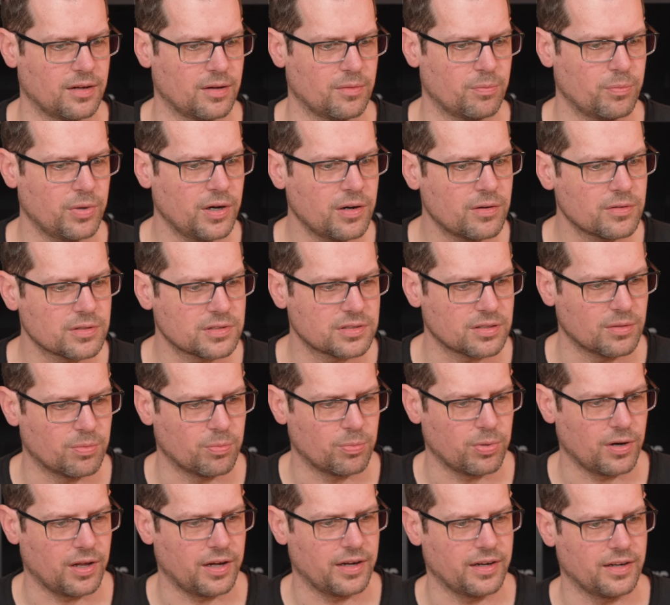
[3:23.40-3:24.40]
power
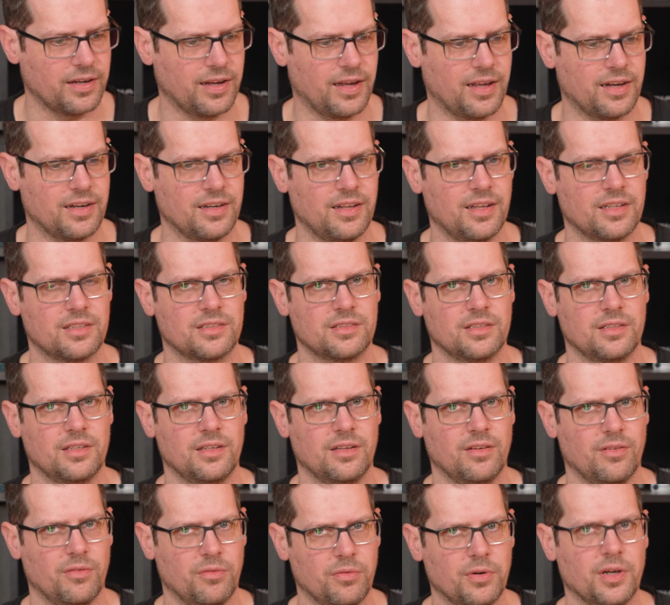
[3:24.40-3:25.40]
supply, and that's
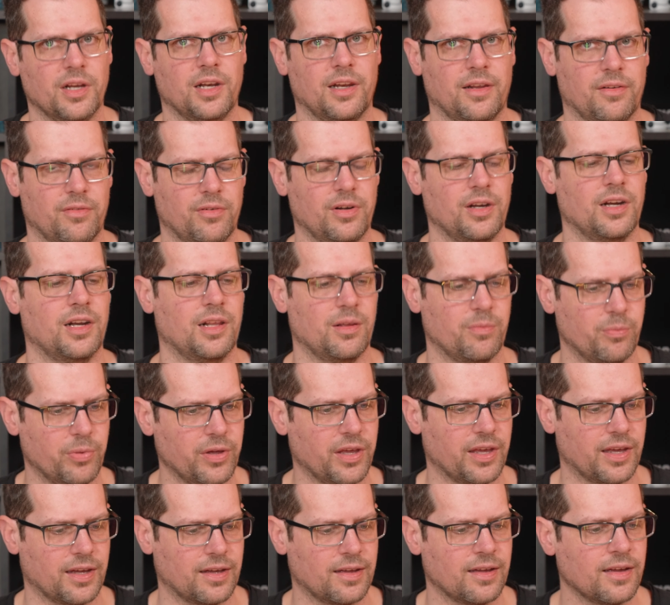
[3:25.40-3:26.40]
really, really
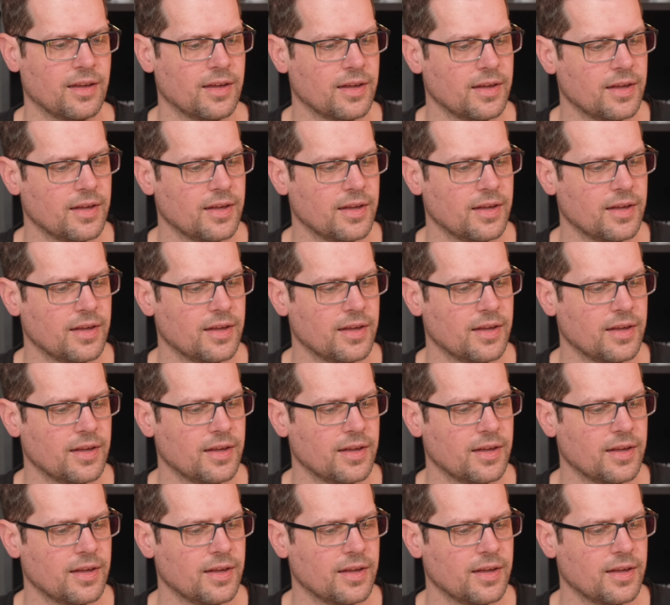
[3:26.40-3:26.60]
big.